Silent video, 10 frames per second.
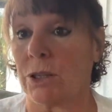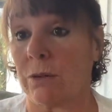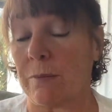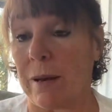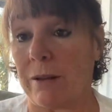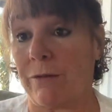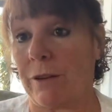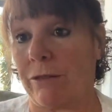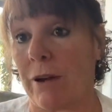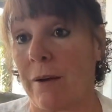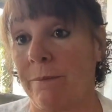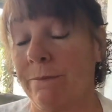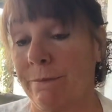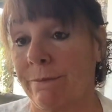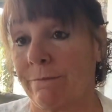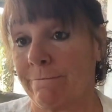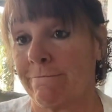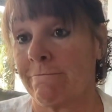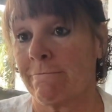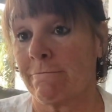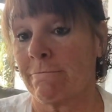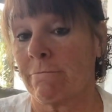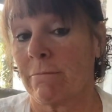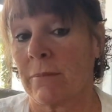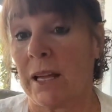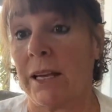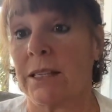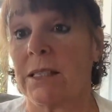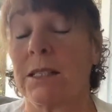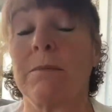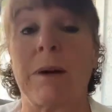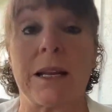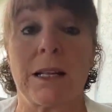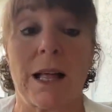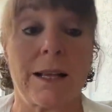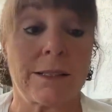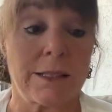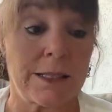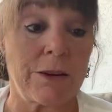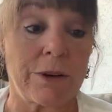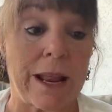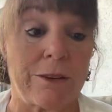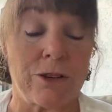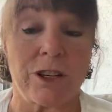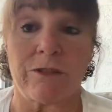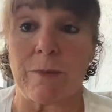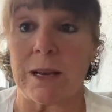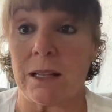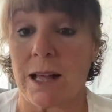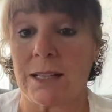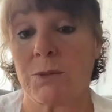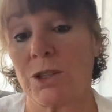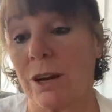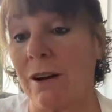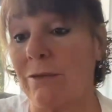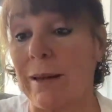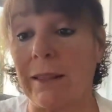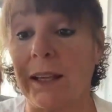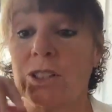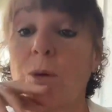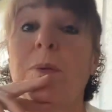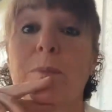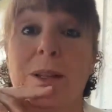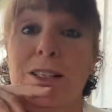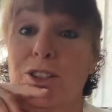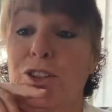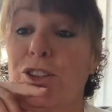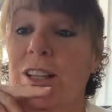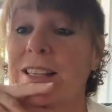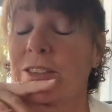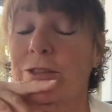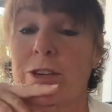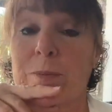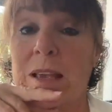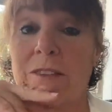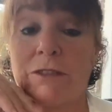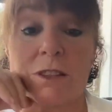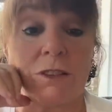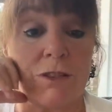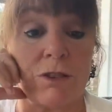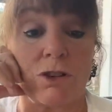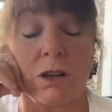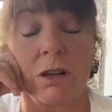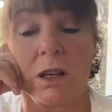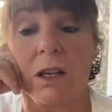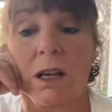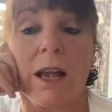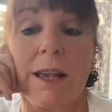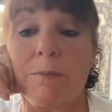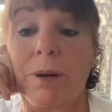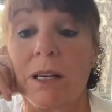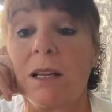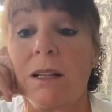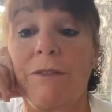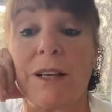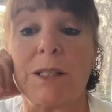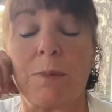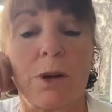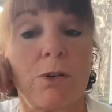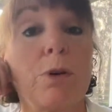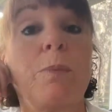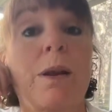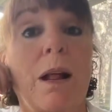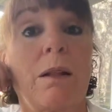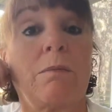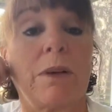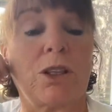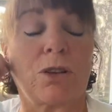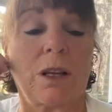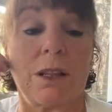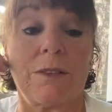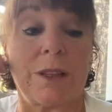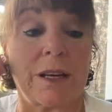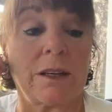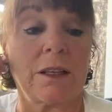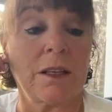and benefit from is the money class, the secret energy of money class, which I don't have my links open, but that's a good lesson for me for the future. I can put it in the Facebook group, and I'll make sure I leave it there.